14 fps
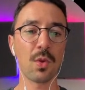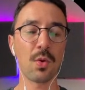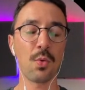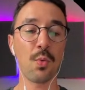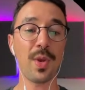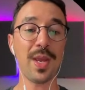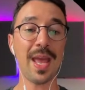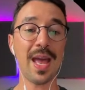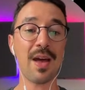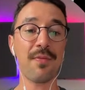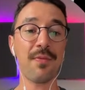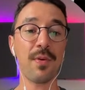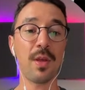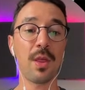we
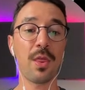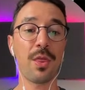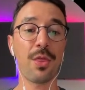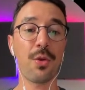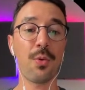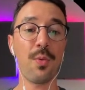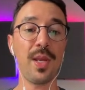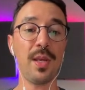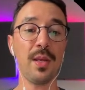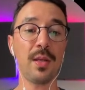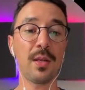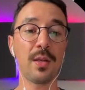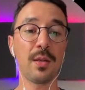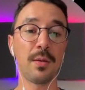have 3
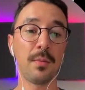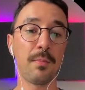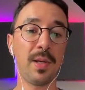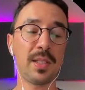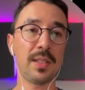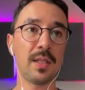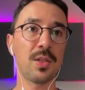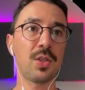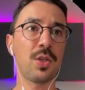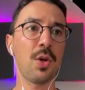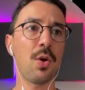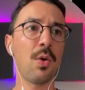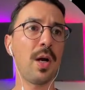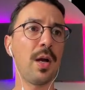buttons.
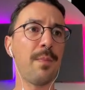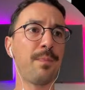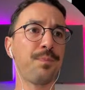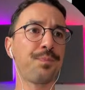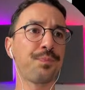So